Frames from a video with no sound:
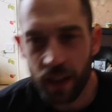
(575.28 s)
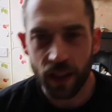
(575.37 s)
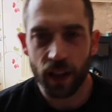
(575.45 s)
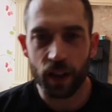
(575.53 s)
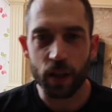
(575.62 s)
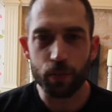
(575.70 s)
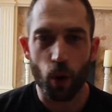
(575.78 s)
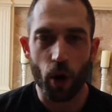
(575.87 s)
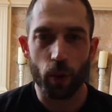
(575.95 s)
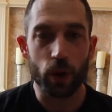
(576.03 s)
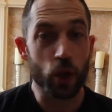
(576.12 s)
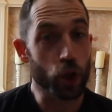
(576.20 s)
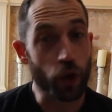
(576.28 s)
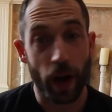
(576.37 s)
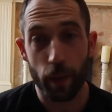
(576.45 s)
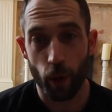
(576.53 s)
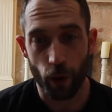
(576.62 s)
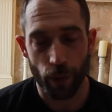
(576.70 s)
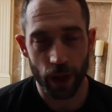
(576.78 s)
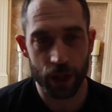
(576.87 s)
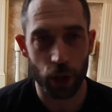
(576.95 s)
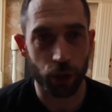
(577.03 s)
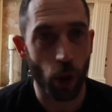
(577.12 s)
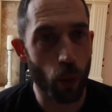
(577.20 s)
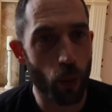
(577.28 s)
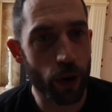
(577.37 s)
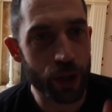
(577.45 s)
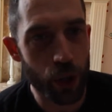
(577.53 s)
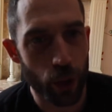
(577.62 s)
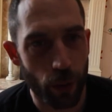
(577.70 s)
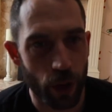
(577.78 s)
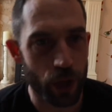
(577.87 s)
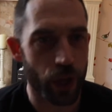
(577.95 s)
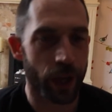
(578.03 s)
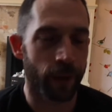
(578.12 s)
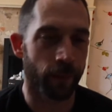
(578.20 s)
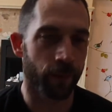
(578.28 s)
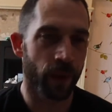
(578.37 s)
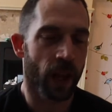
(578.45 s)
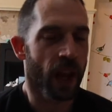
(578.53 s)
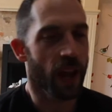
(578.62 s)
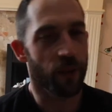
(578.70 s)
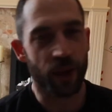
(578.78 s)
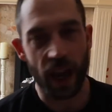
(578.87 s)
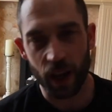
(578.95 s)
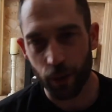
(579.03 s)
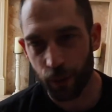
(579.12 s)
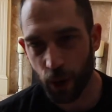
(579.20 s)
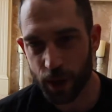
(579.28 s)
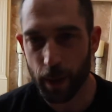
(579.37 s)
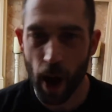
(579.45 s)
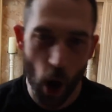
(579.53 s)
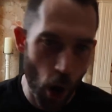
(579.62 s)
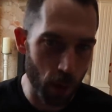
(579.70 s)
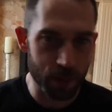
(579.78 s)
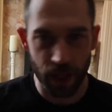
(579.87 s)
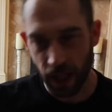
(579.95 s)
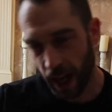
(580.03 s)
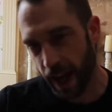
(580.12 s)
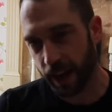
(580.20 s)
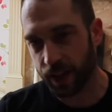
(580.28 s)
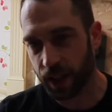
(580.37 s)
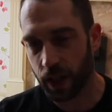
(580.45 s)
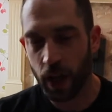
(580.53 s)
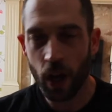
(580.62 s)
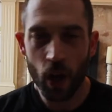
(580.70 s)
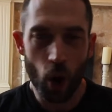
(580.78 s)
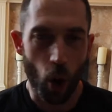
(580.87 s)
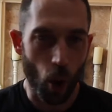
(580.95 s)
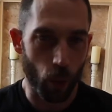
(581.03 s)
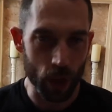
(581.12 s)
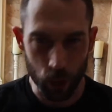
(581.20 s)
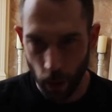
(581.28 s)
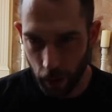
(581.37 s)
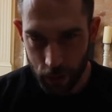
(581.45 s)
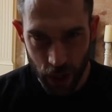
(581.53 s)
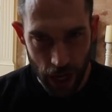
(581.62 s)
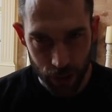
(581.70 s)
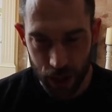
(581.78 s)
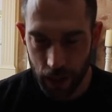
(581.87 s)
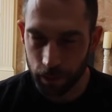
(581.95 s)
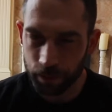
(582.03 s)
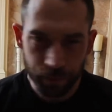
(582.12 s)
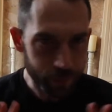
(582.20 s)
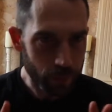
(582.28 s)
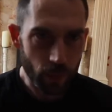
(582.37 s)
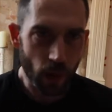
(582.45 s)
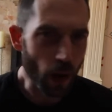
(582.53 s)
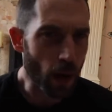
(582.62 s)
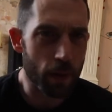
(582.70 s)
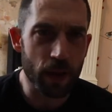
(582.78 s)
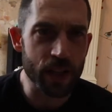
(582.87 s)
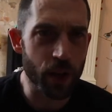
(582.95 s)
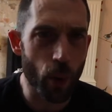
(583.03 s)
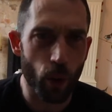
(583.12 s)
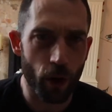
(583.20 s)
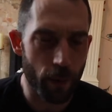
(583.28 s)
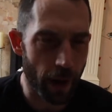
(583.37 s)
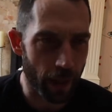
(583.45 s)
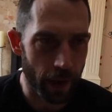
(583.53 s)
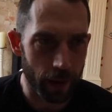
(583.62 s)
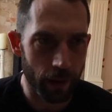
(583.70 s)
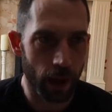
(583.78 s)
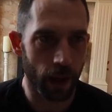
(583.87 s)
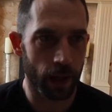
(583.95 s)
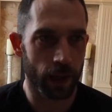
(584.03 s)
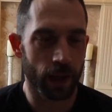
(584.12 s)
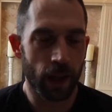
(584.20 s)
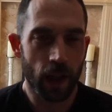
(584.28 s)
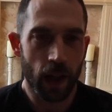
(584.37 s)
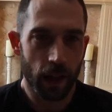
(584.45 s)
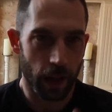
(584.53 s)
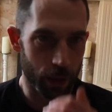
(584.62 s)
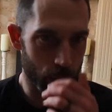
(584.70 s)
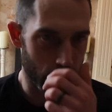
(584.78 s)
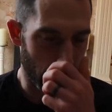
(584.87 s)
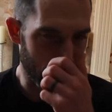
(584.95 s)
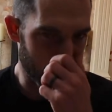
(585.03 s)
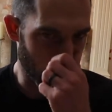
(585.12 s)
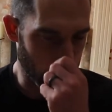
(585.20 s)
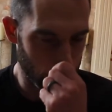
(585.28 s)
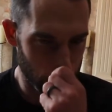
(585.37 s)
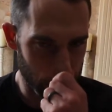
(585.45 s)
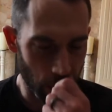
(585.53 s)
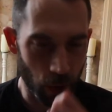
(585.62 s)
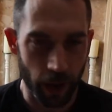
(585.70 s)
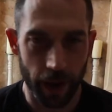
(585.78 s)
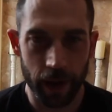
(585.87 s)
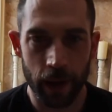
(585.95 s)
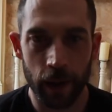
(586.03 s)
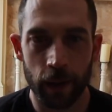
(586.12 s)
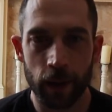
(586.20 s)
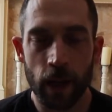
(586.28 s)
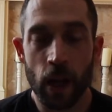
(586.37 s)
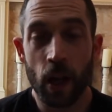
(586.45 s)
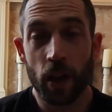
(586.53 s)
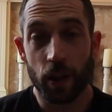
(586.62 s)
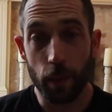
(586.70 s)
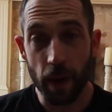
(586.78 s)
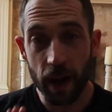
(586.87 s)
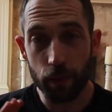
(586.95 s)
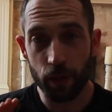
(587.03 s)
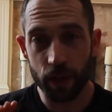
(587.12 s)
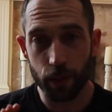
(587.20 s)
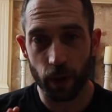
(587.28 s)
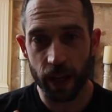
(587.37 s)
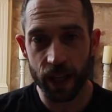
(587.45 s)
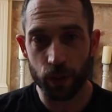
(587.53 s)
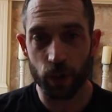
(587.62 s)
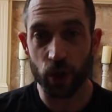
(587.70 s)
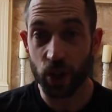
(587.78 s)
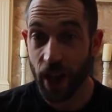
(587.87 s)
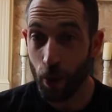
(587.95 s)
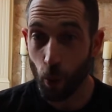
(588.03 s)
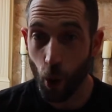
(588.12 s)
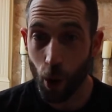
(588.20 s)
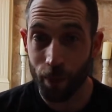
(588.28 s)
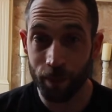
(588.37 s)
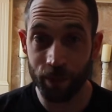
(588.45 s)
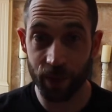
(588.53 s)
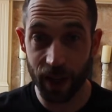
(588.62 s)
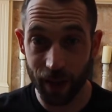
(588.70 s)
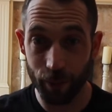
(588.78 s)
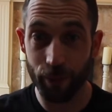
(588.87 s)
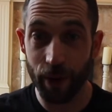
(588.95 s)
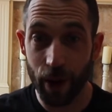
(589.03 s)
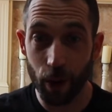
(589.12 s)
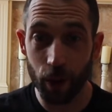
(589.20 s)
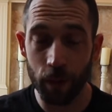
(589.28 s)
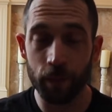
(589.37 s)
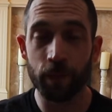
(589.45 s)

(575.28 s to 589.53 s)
thing at this point, we're just trying to move. So don't worry too much. If you're getting confused about arms and legs, or which one I'm shouting, please don't worry about that. That doesn't matter, okay? The main principle is we're just getting warm. You can feel